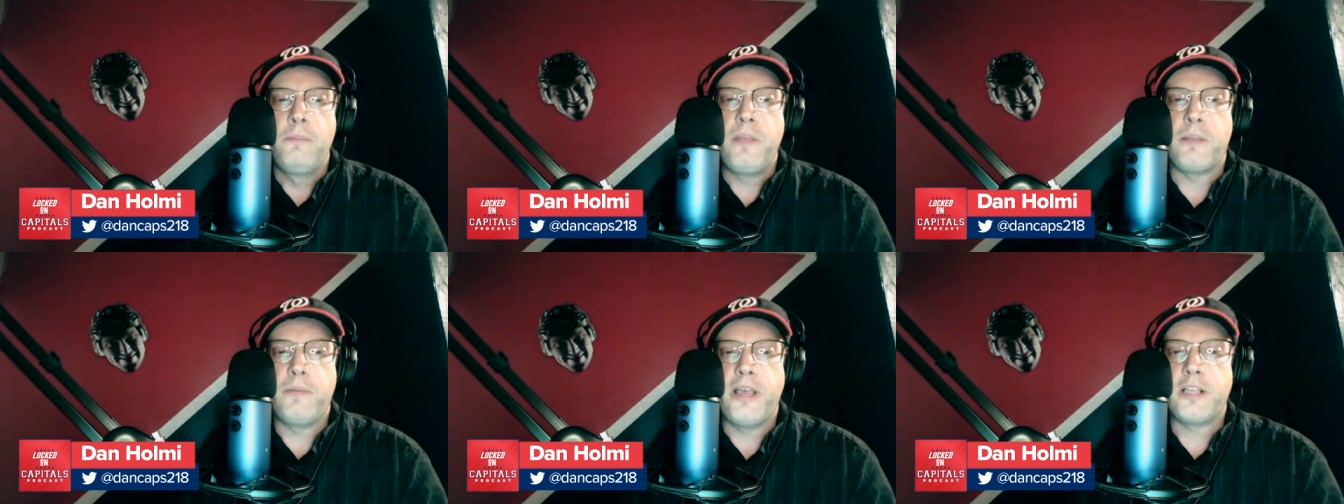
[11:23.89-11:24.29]

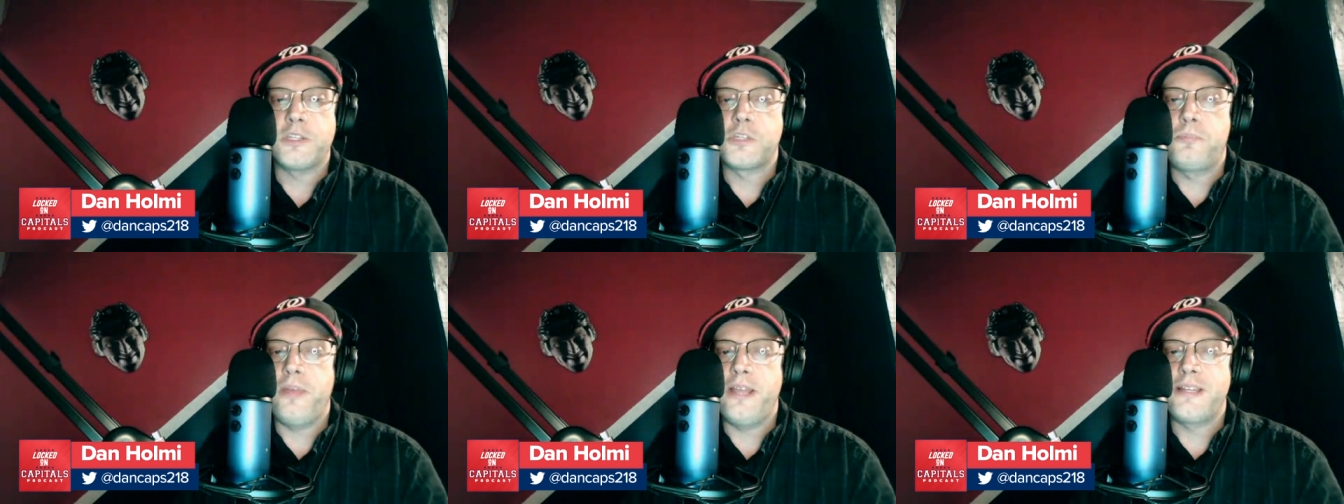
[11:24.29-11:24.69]

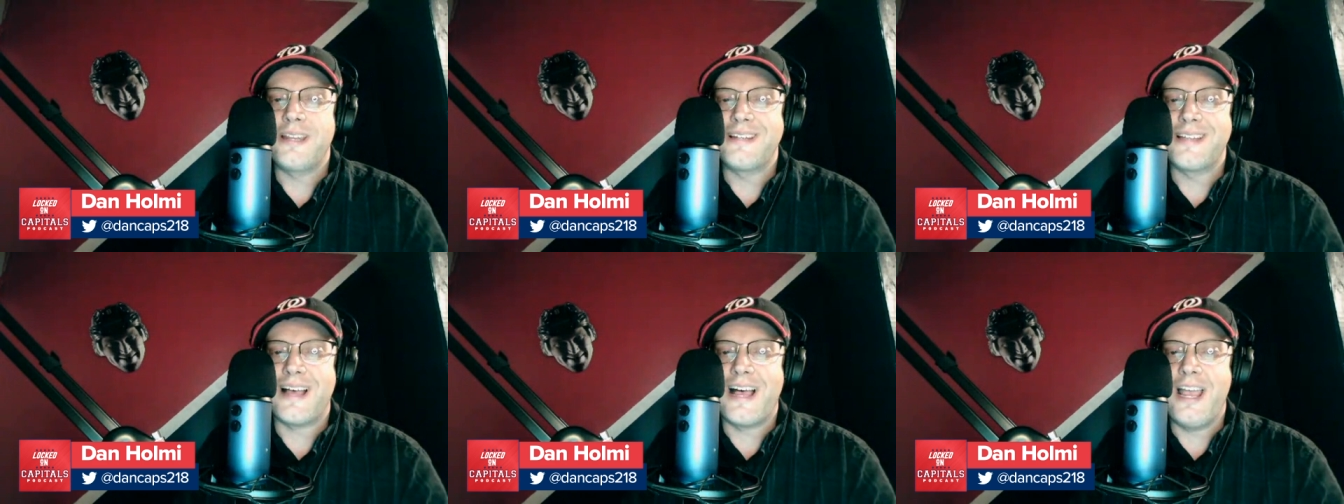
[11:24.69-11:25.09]
McMichael spent
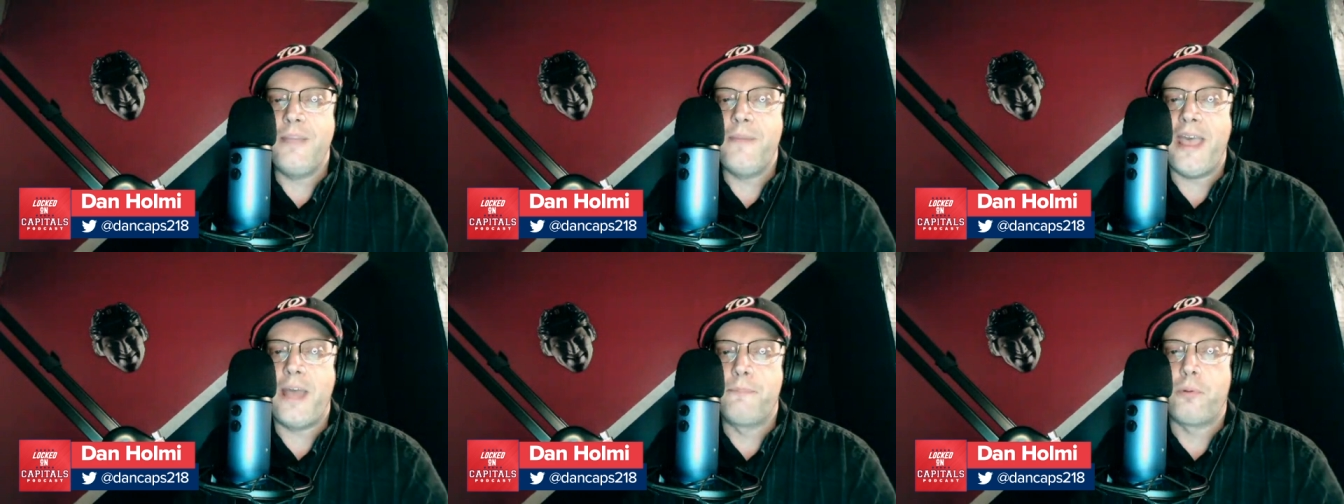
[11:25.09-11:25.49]

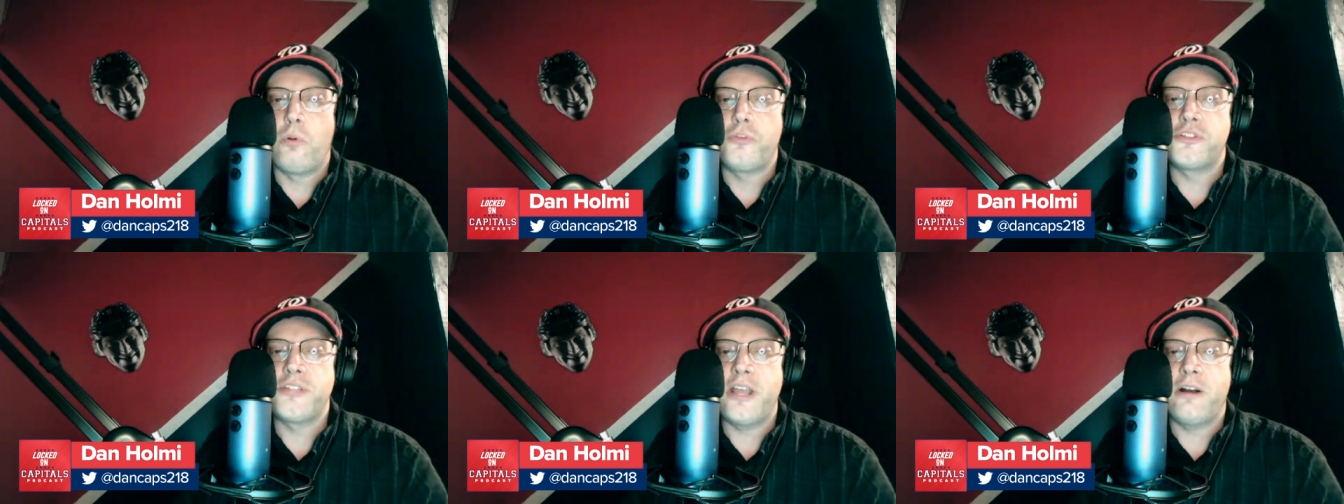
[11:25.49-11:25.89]
time at both
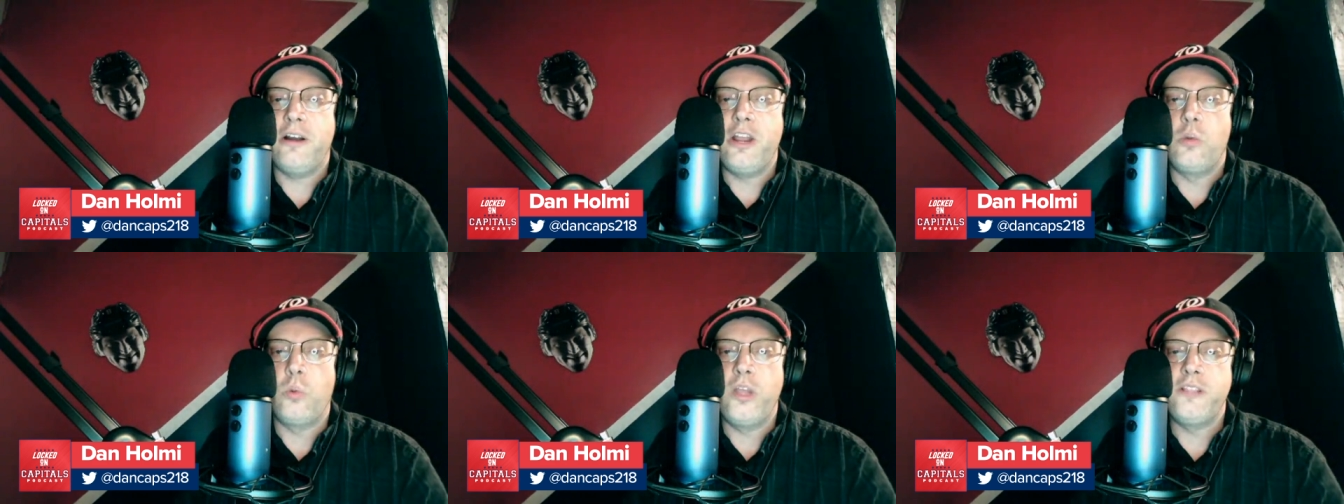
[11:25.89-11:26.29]
center
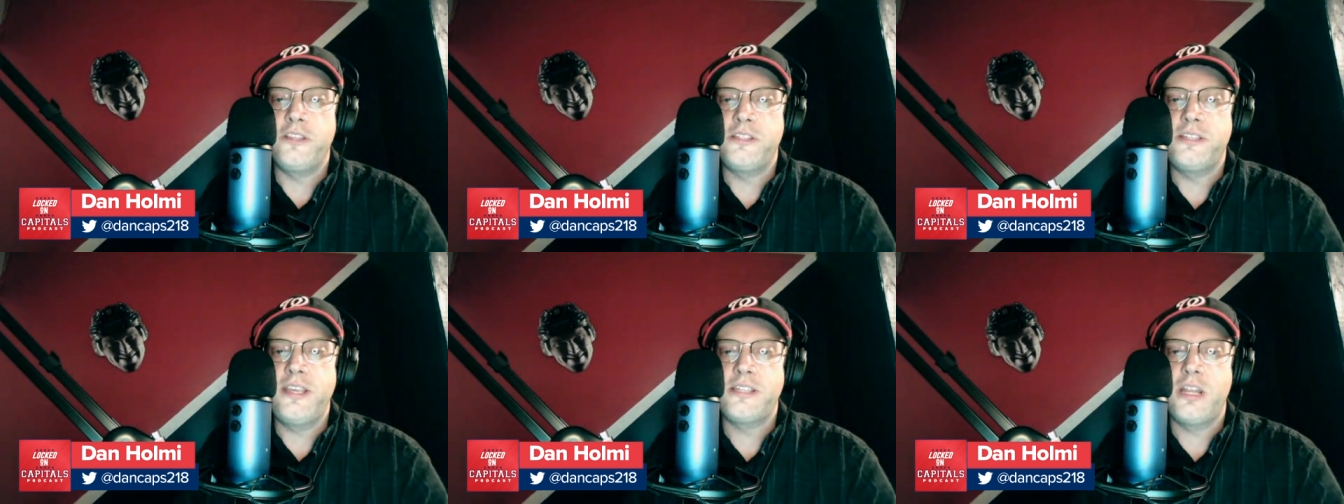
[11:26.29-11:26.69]
and wing
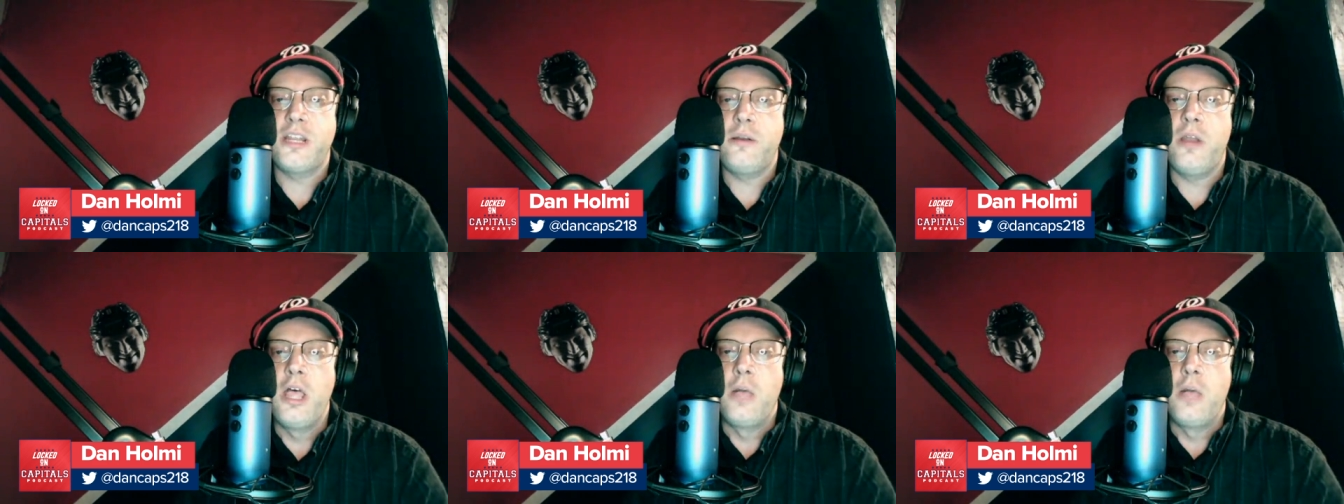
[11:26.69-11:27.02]
this season,